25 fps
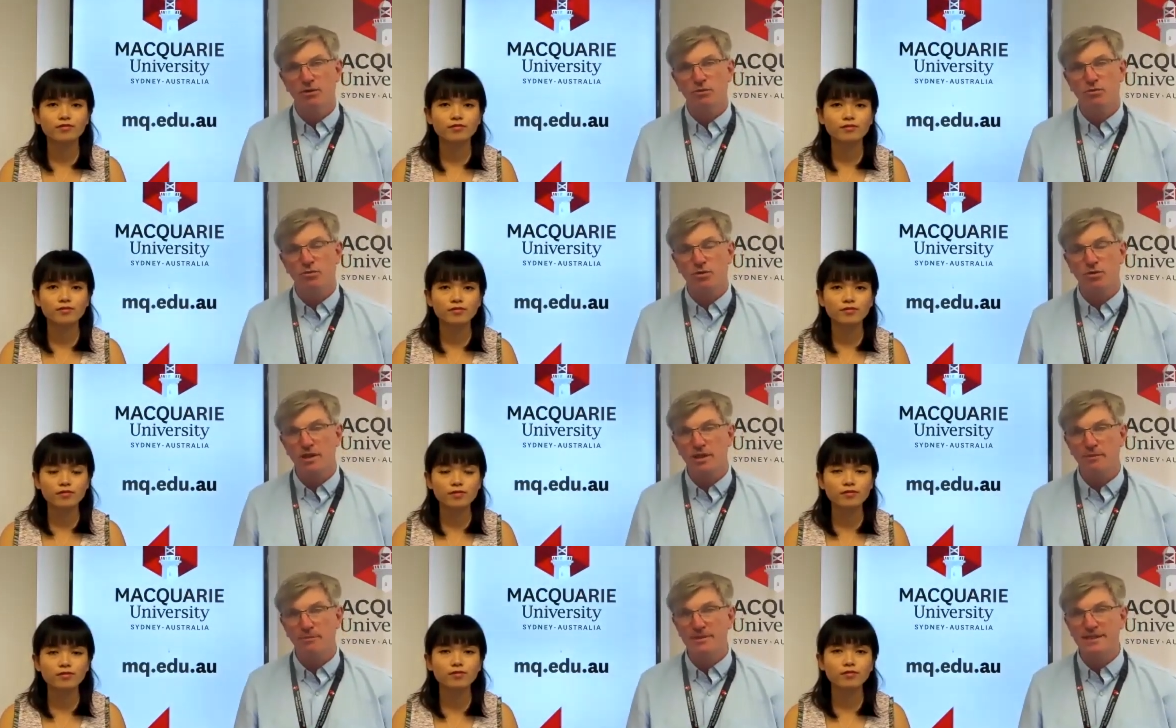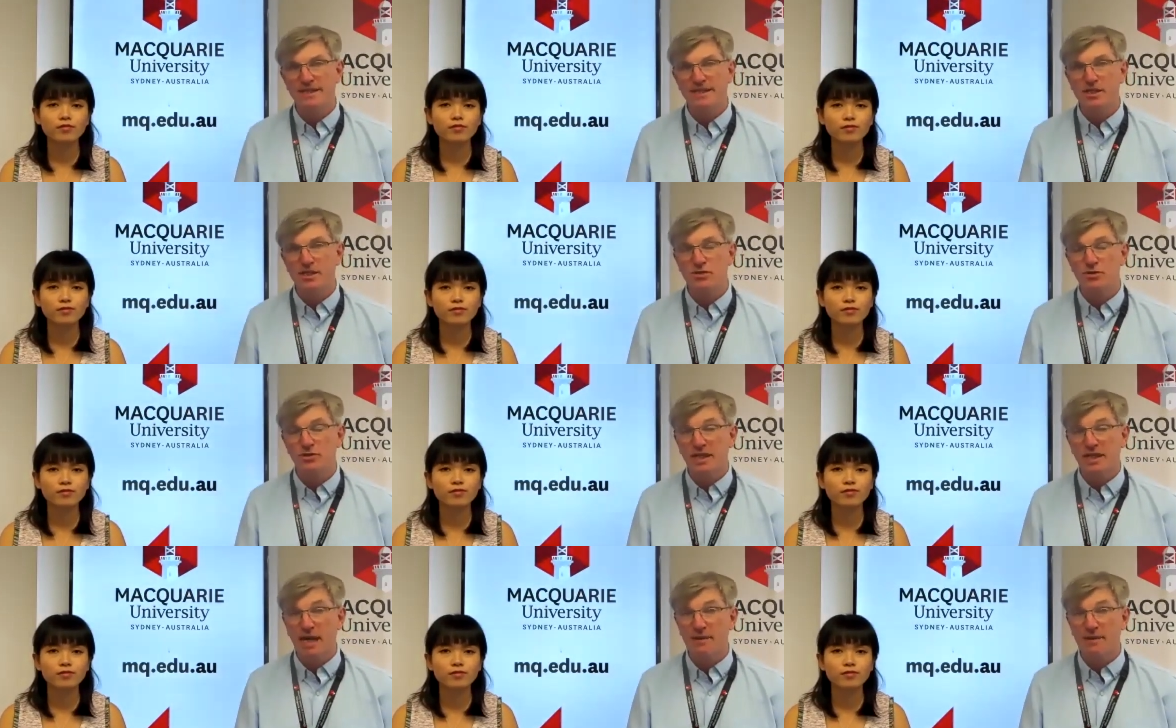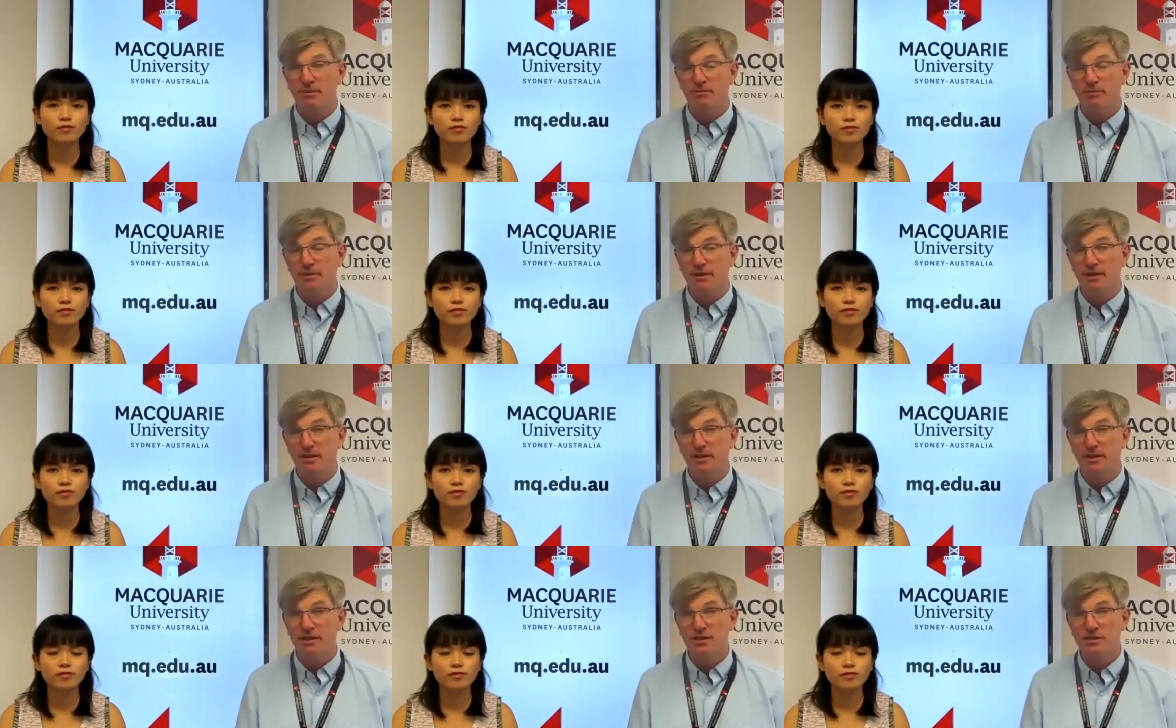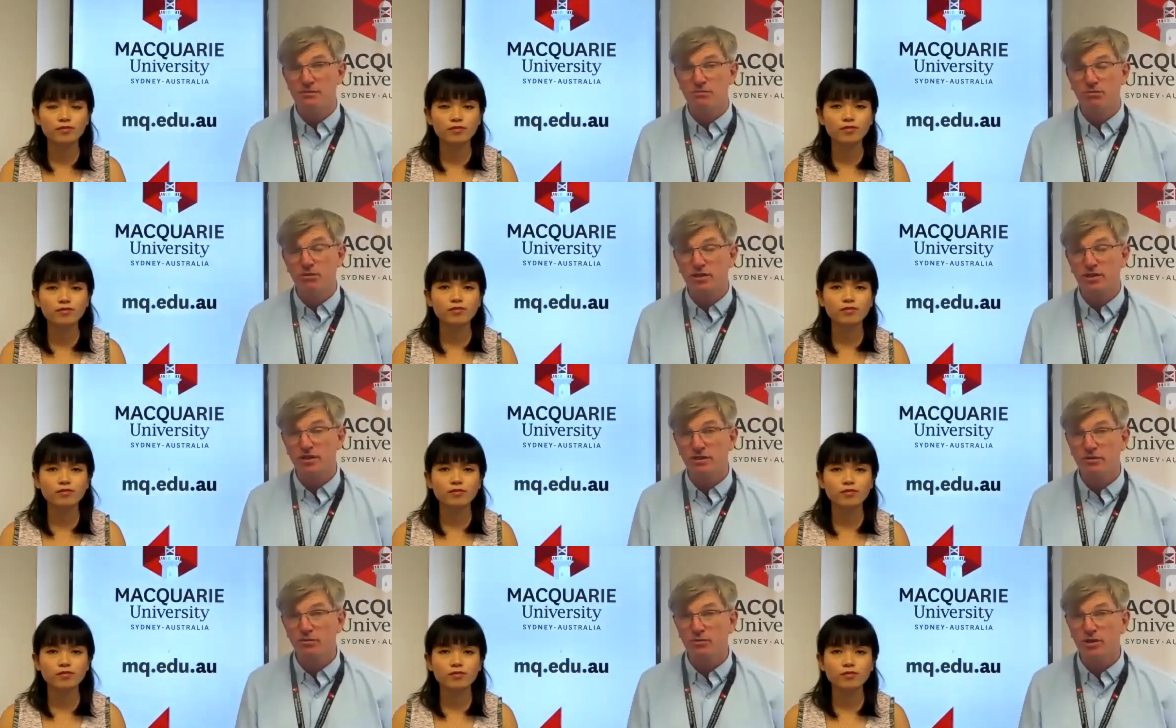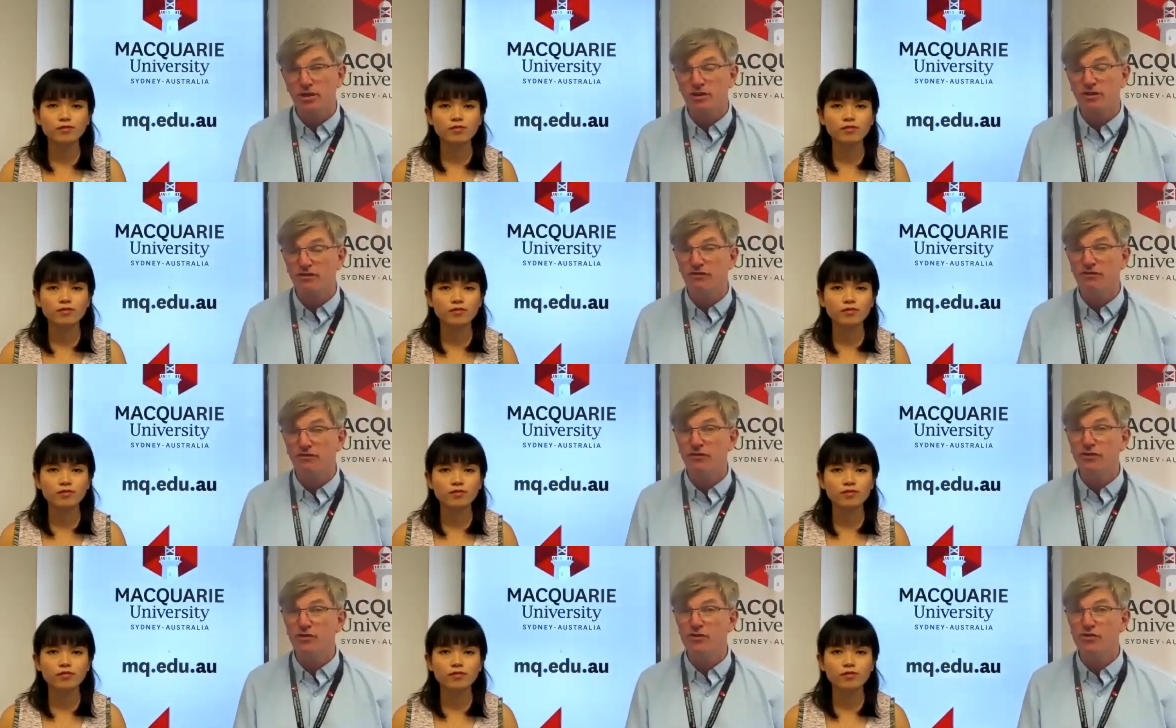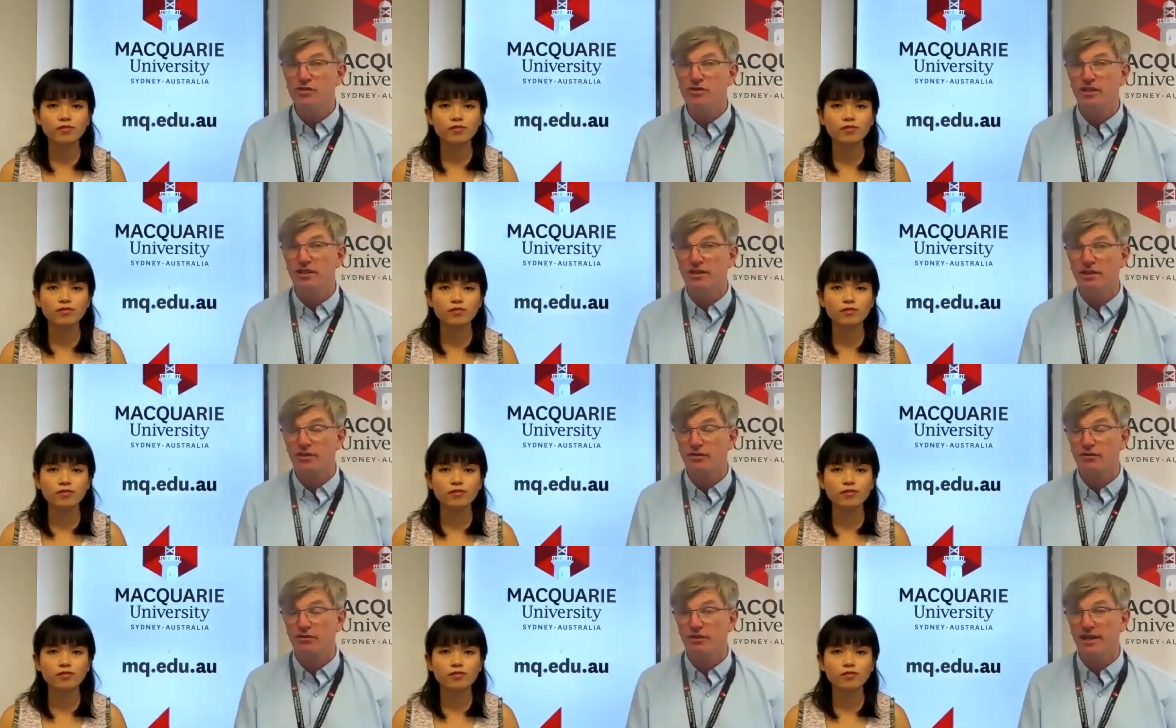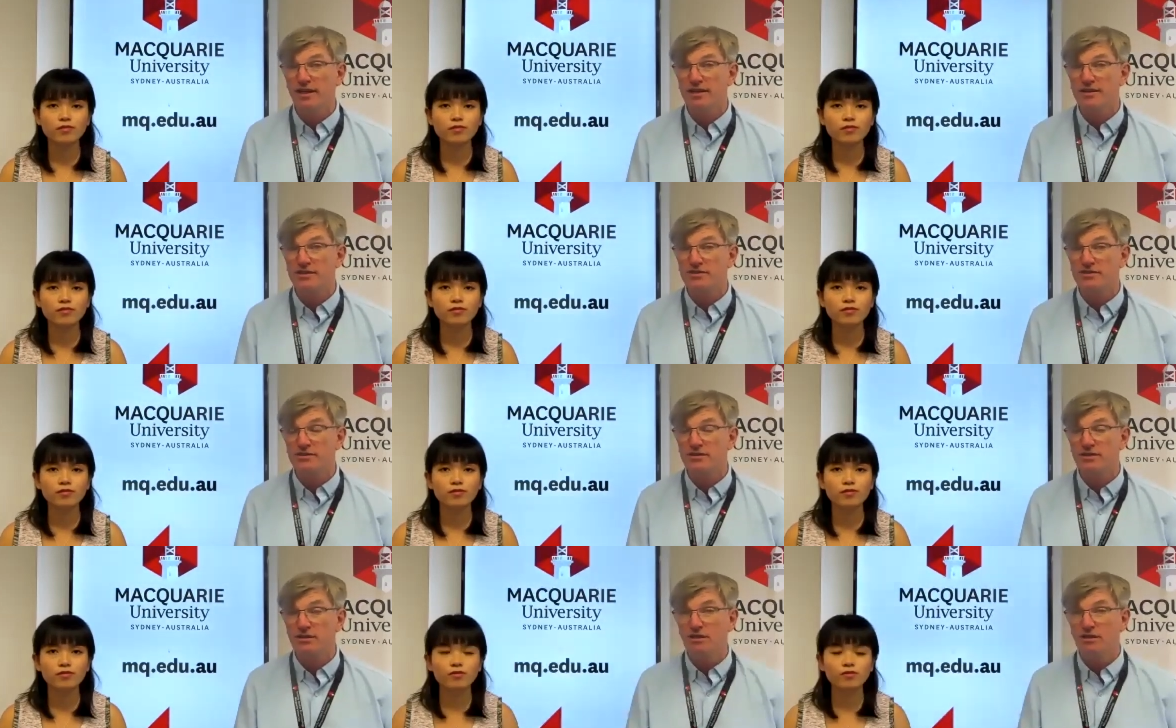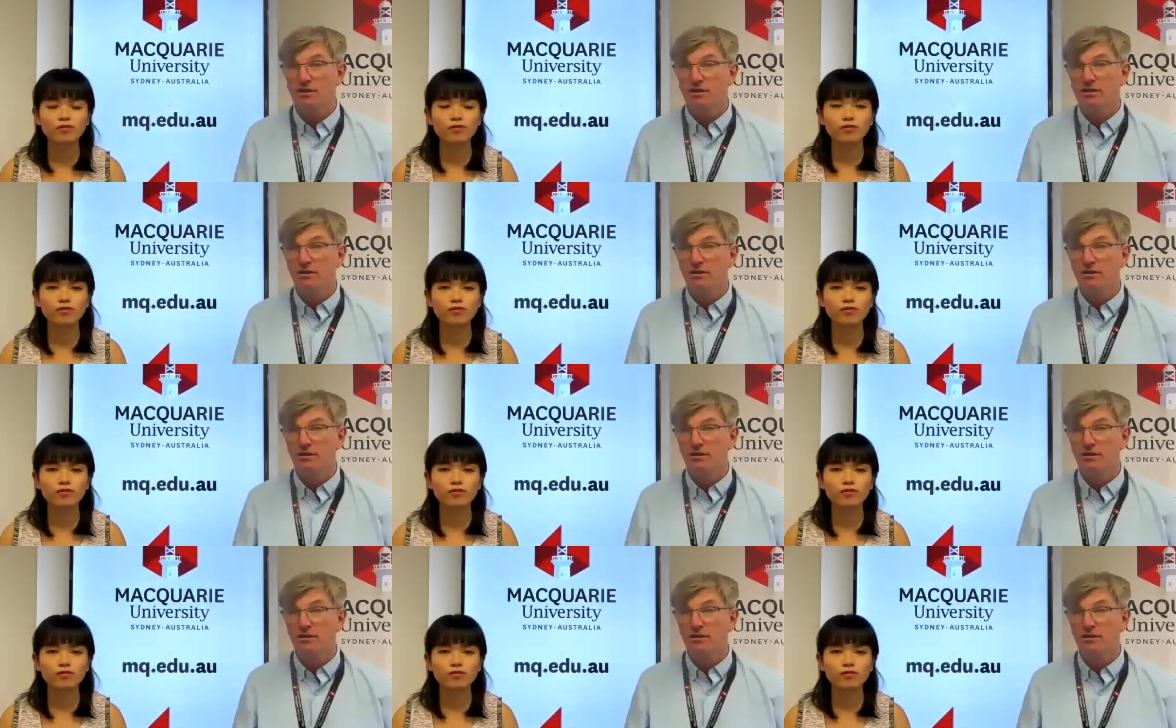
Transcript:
Speaker 1: What are the potential capabilities? What are the future threats?